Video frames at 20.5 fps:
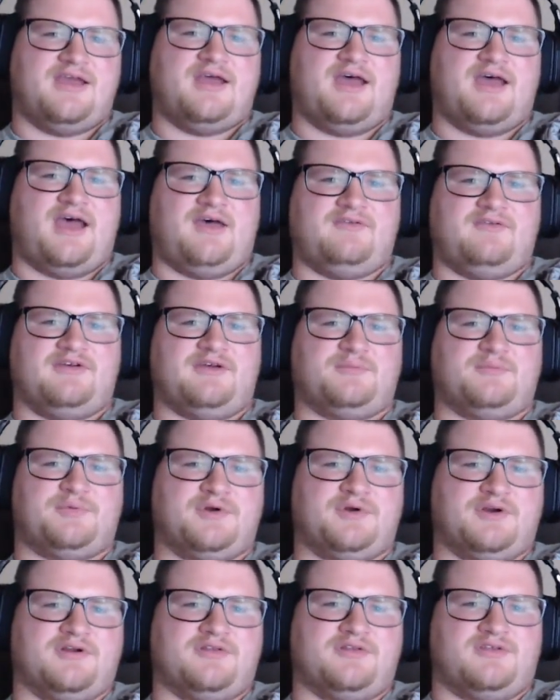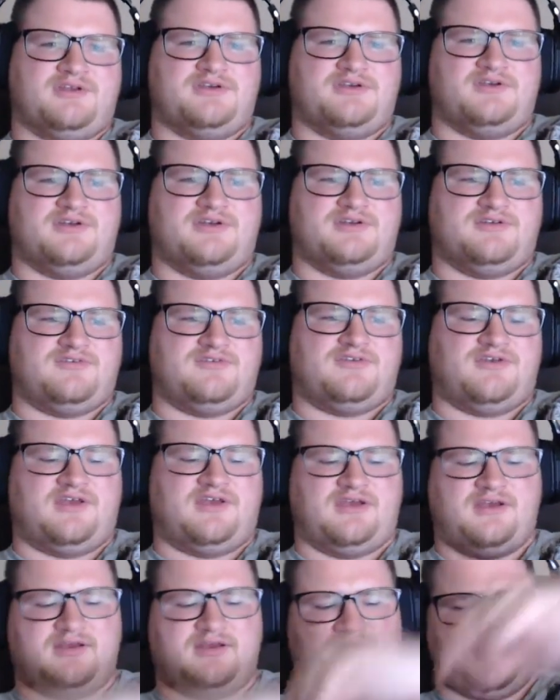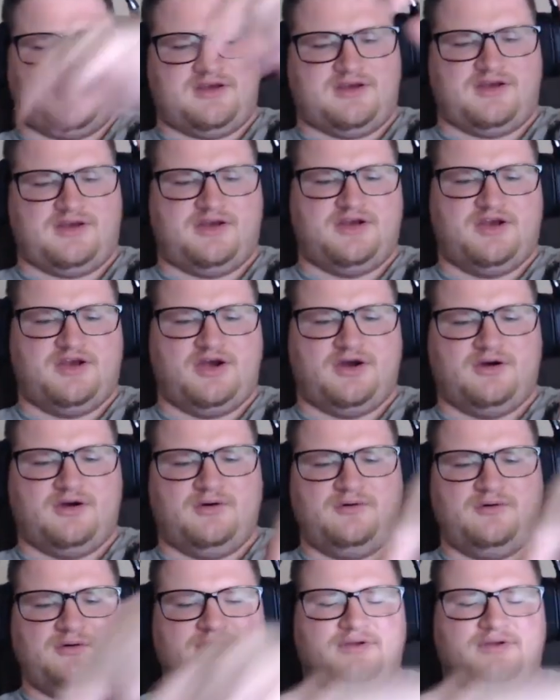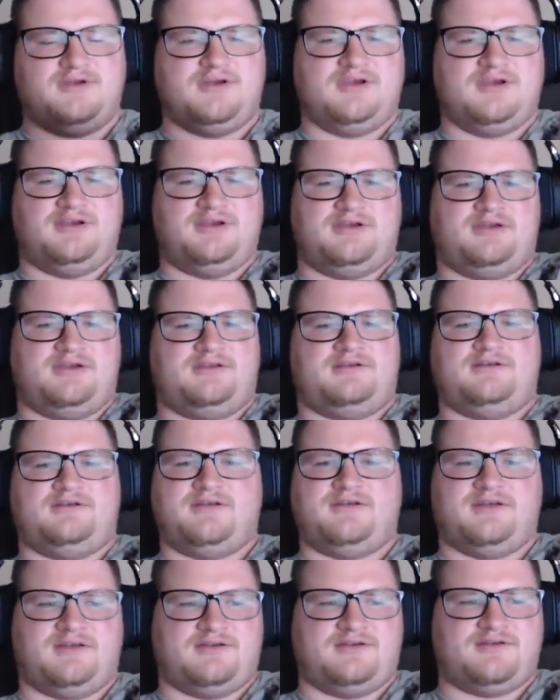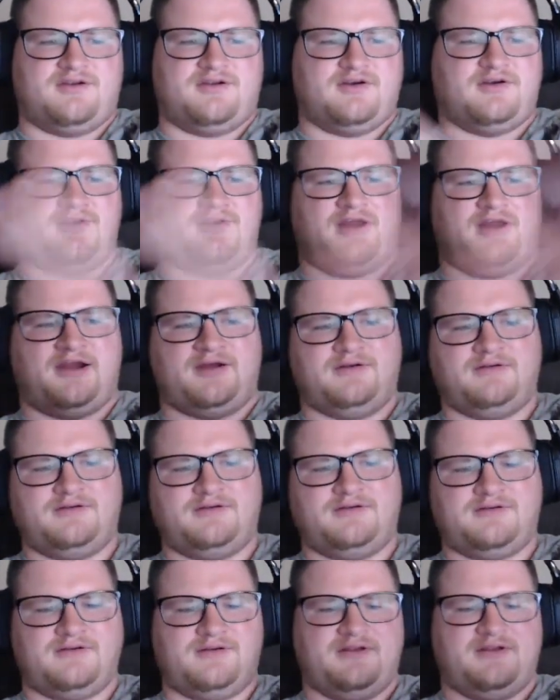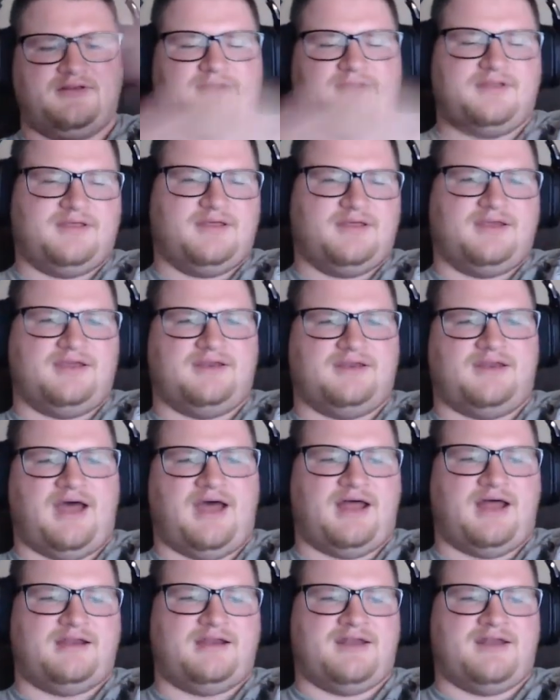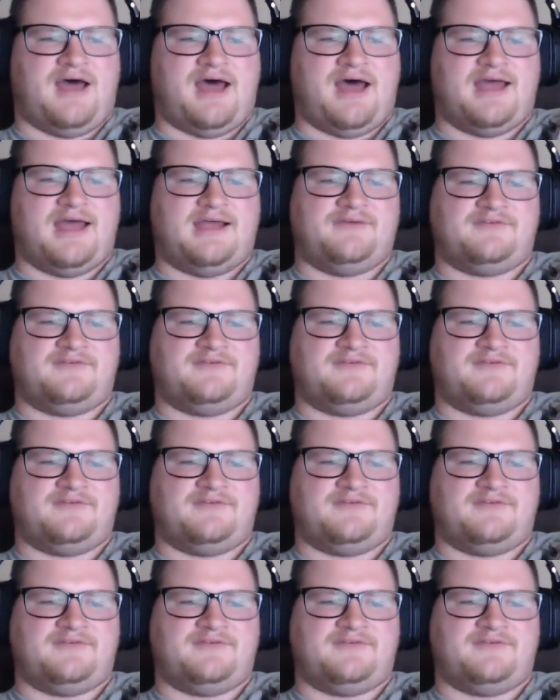having a printer that you can just say go and turn around and not have